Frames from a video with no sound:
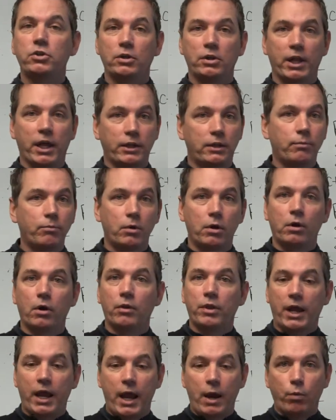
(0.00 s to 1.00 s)
You let them
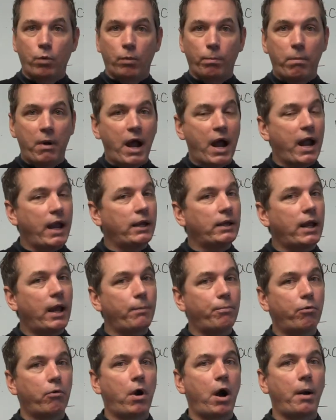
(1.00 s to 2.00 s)
know that, hey, we're buying a
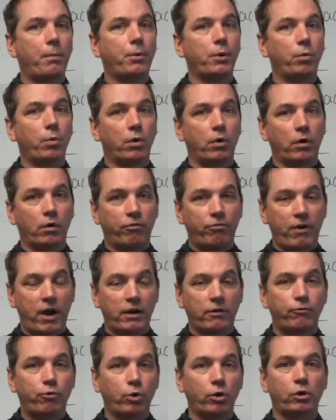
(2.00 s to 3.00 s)
property, we're going to
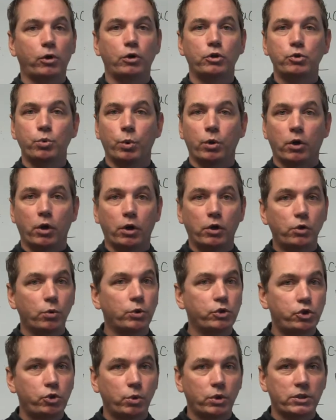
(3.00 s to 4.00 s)
find a foreclosure, we're going to do
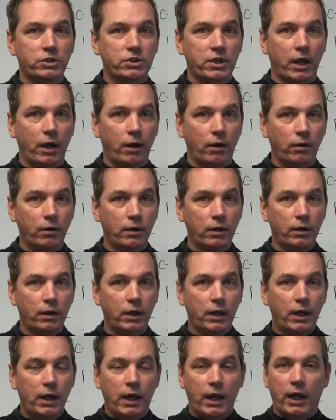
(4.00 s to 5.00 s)
a short sale.
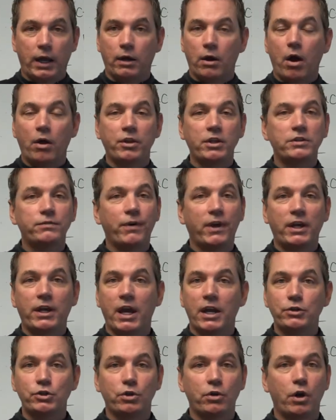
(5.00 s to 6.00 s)
And on these
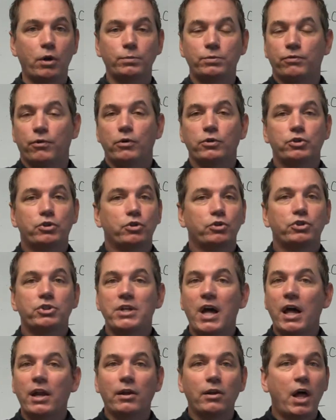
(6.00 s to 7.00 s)
vacation homes, folks, there's
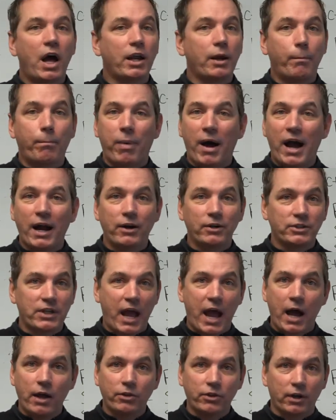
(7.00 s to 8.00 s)
not a lot of buyers
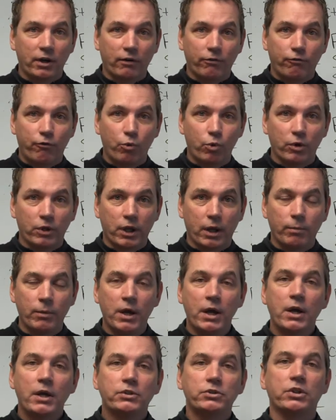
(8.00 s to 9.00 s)
out there for them.
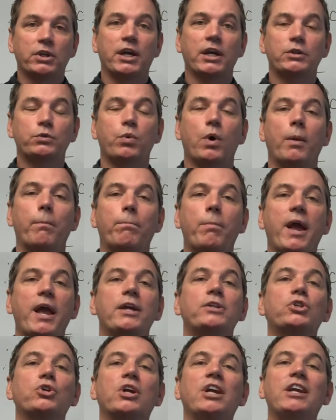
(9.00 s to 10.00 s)
So guess what?
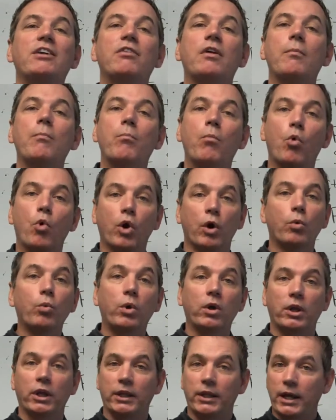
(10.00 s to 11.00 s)
Banks are even more
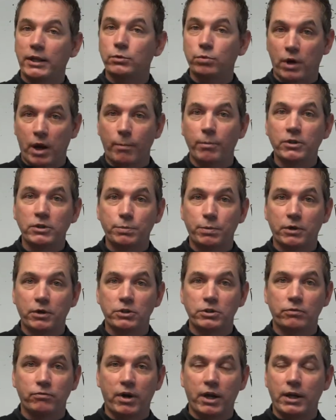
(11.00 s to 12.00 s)
willing. That's what I'm
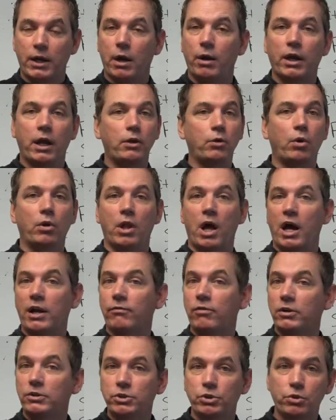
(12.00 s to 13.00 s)
experiencing right now, and I know a lot
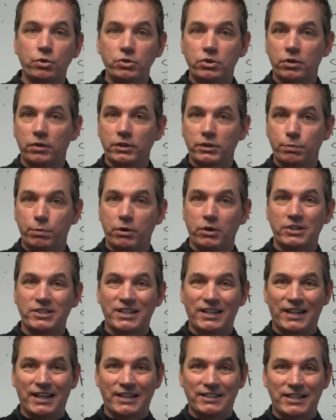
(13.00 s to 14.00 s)
of our students are
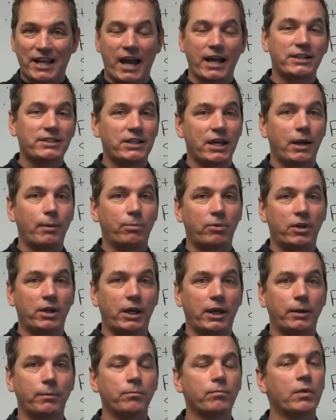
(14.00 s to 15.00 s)
experiencing the exact same
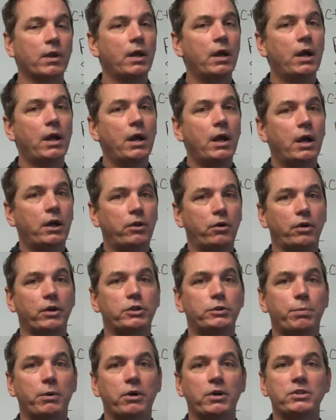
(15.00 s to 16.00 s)
thing. They're
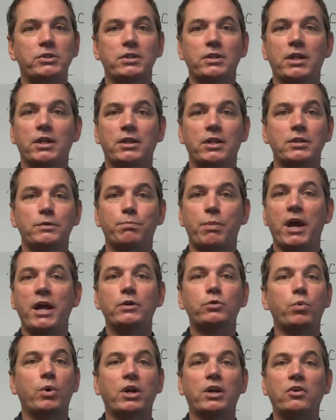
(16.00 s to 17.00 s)
experiencing that these
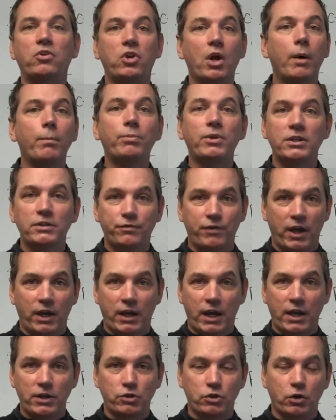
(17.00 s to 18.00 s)
banks want to dump these
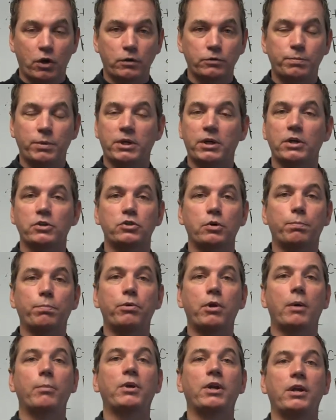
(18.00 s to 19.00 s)
vacation homes because they're
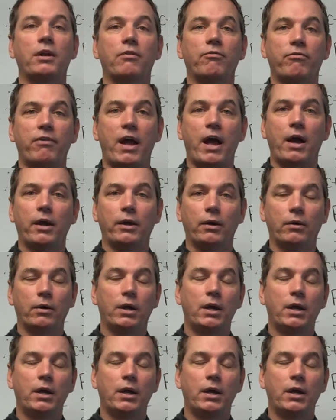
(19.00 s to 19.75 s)
plummeting in value.